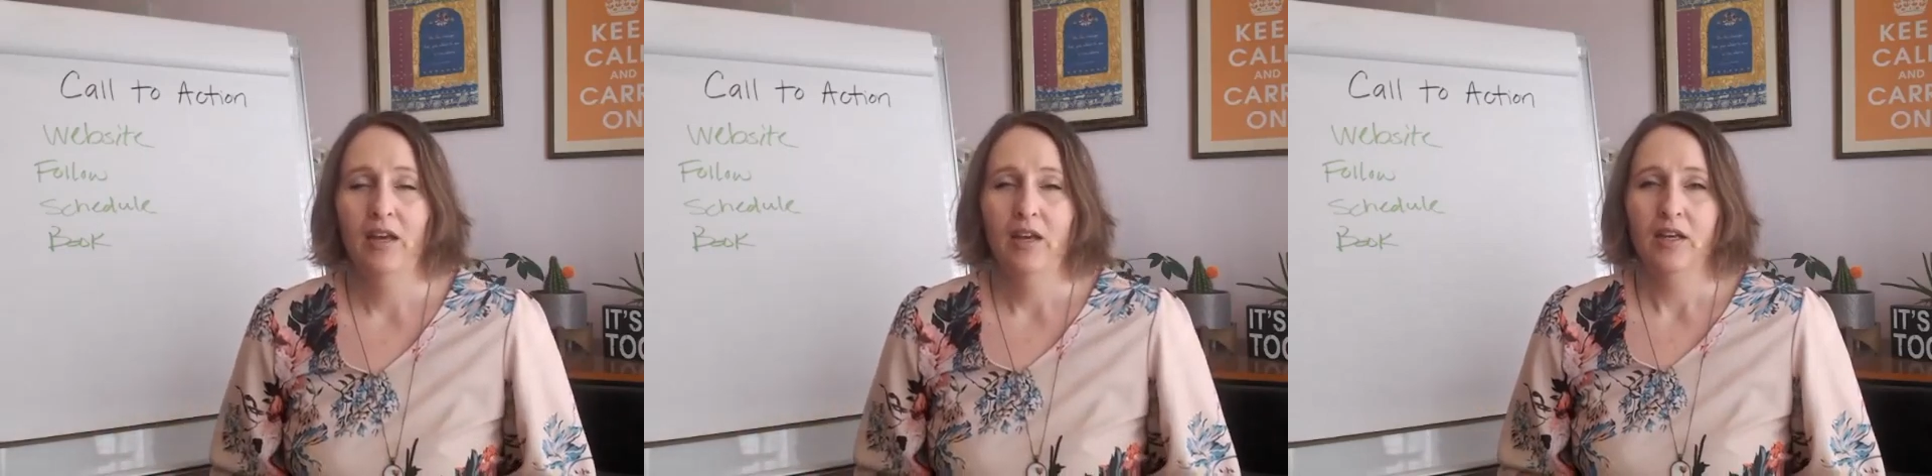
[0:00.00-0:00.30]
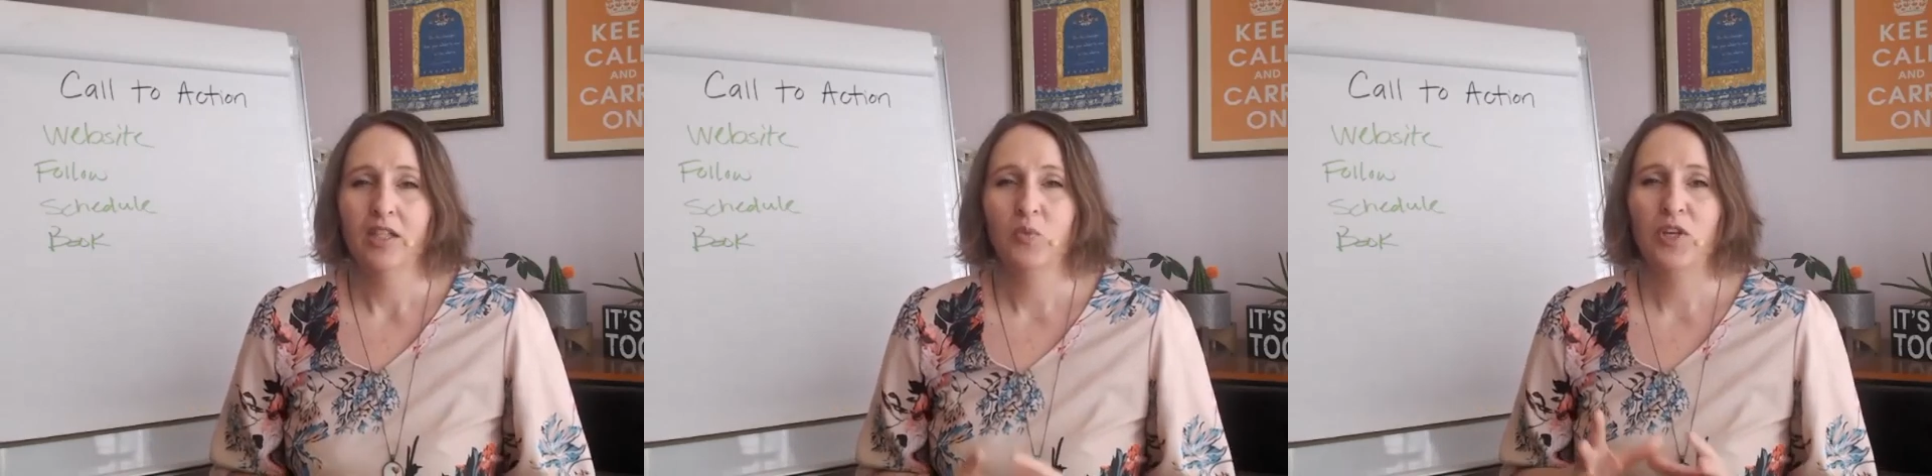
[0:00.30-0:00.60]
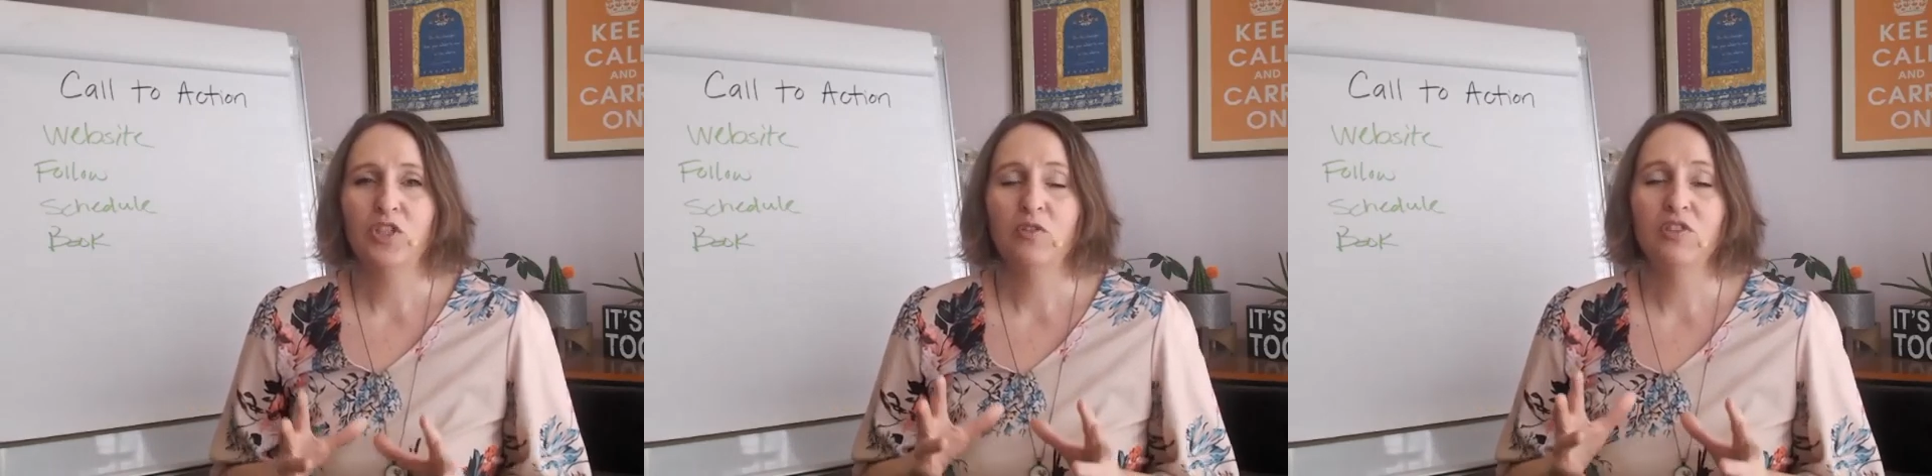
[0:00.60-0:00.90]
Because
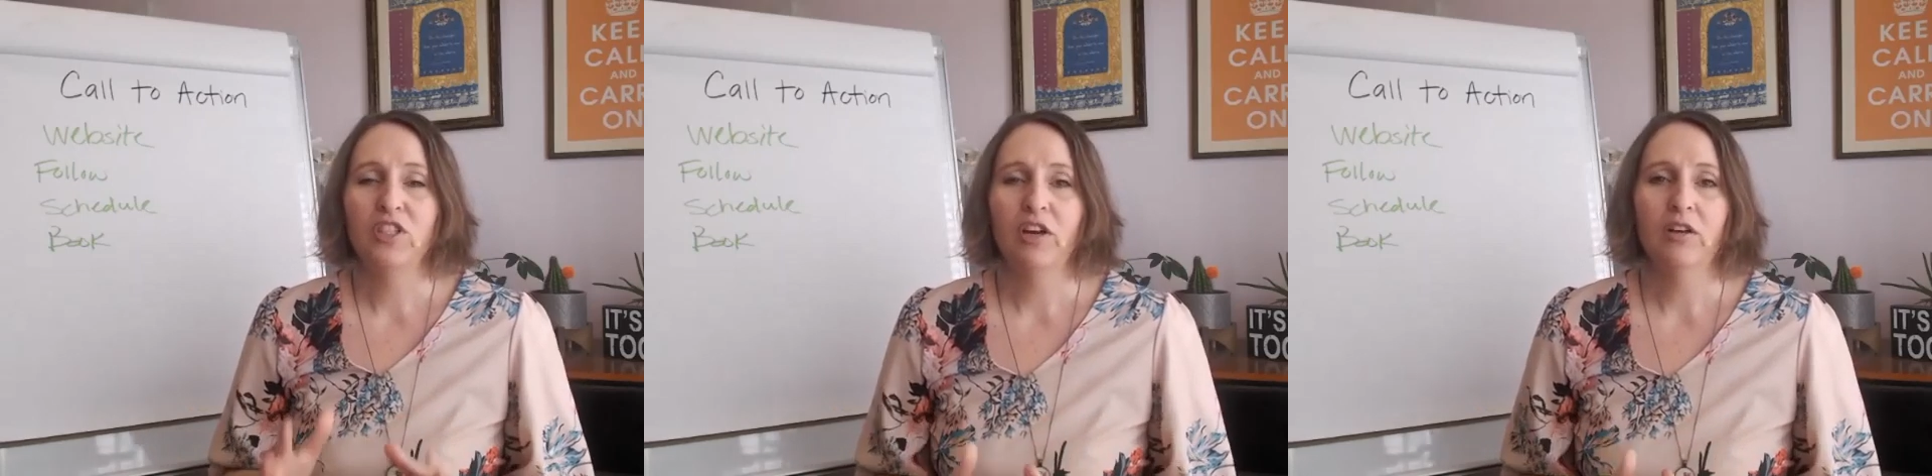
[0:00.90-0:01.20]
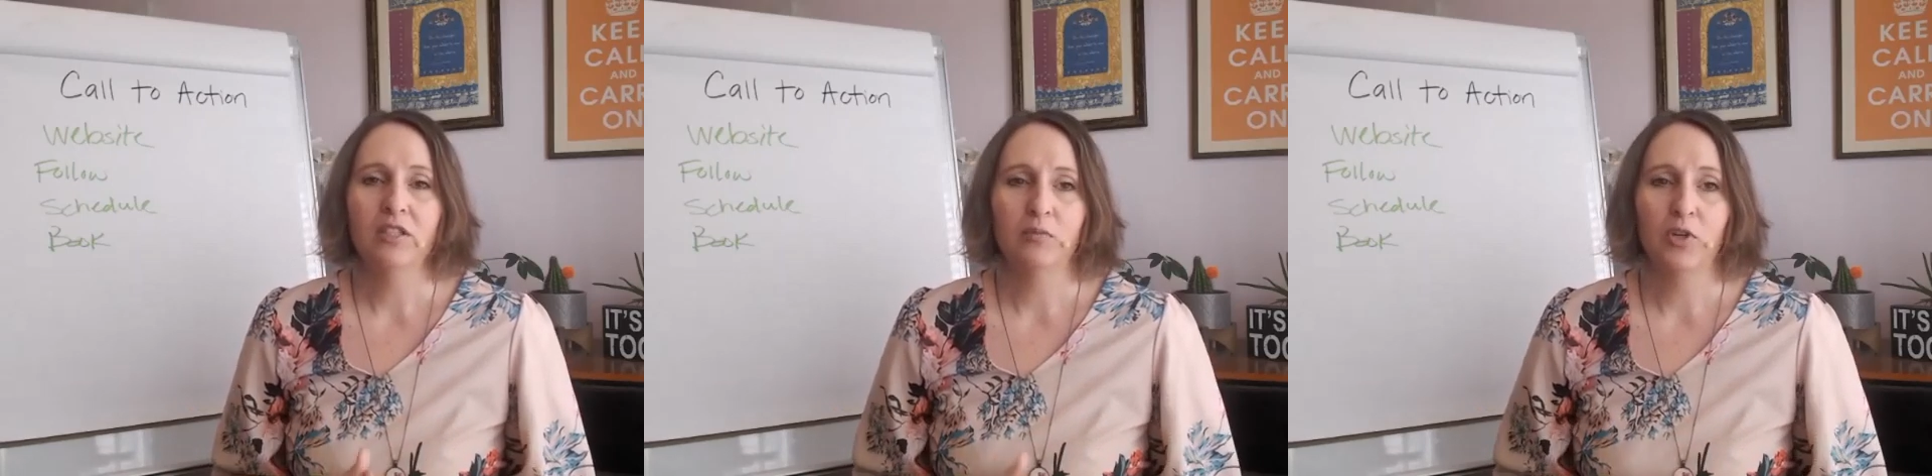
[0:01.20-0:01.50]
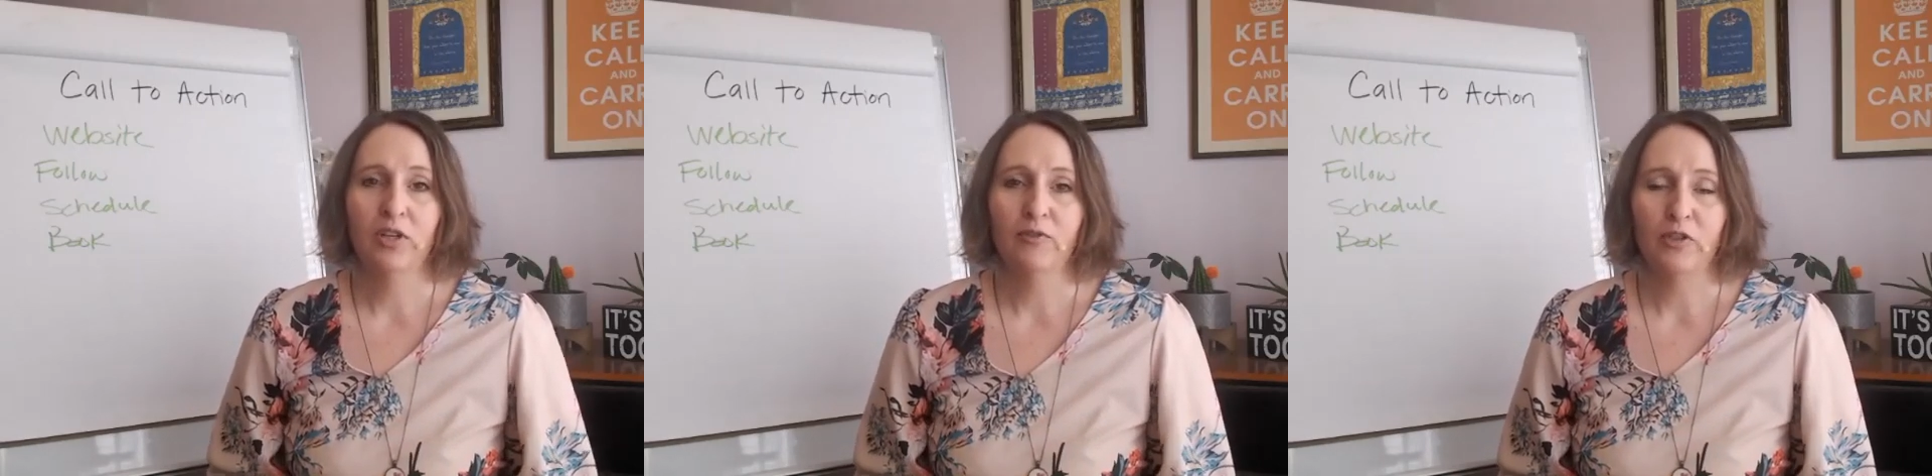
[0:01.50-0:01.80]
once you've shared some
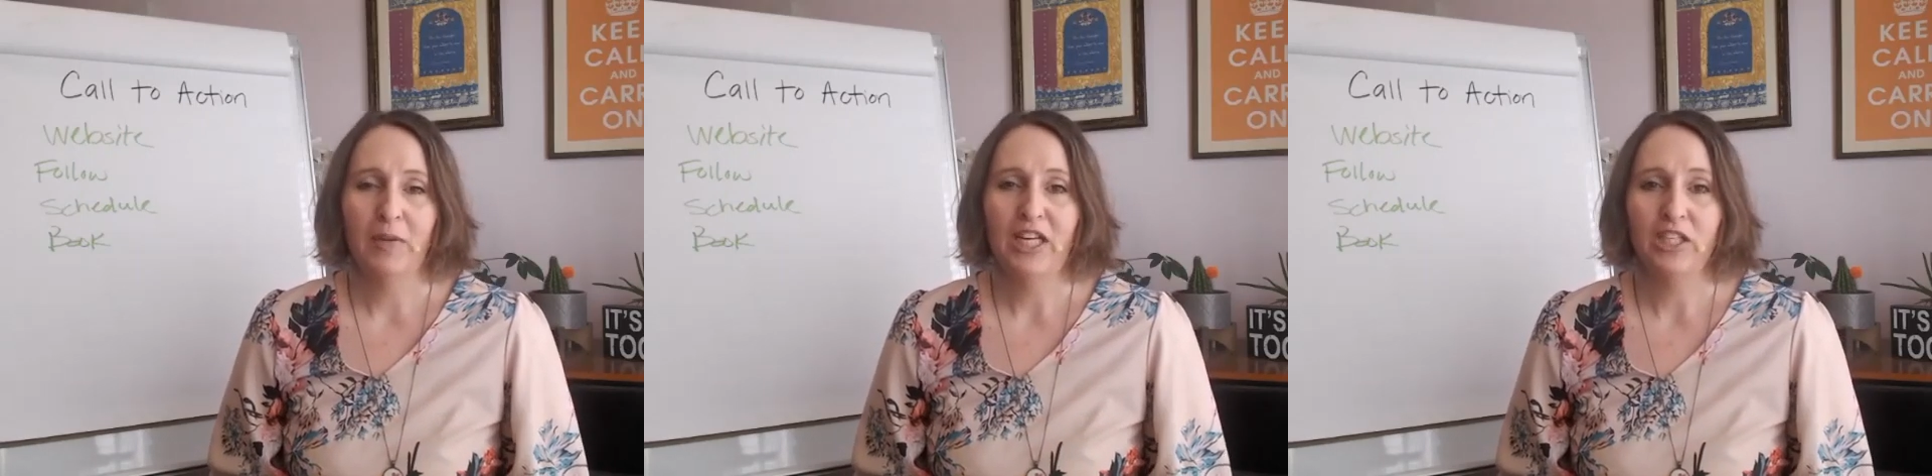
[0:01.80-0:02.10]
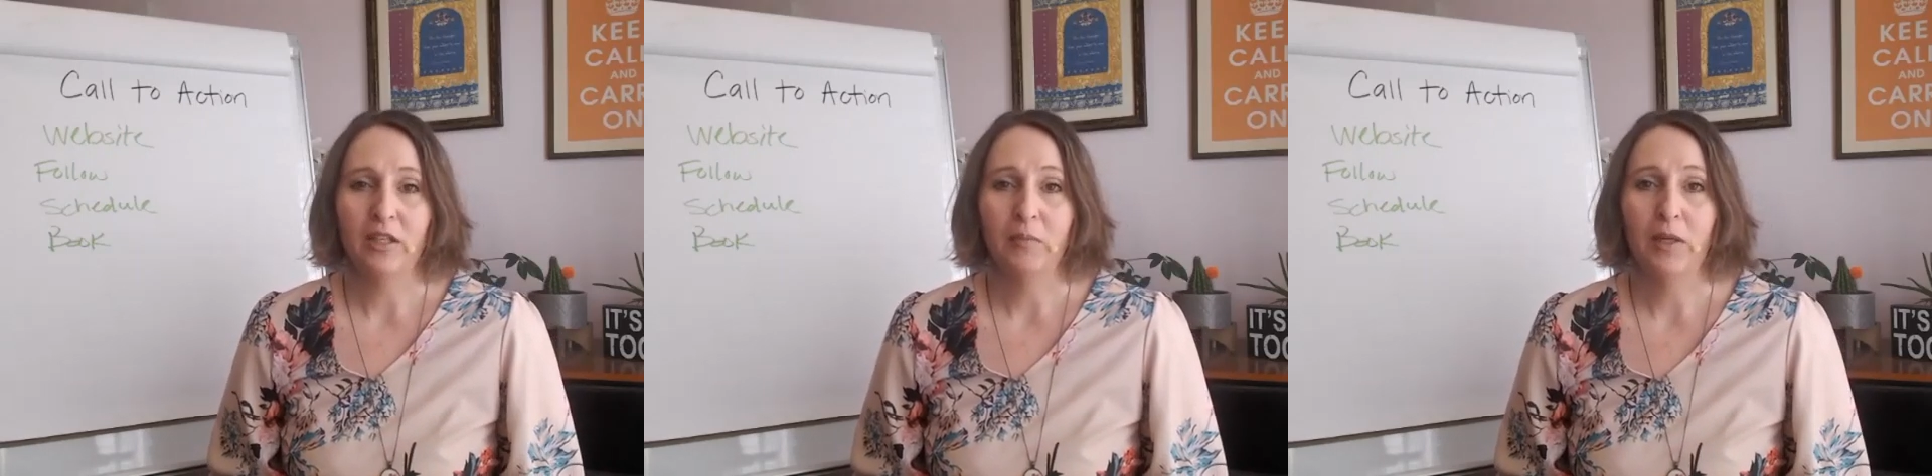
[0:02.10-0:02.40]
good information,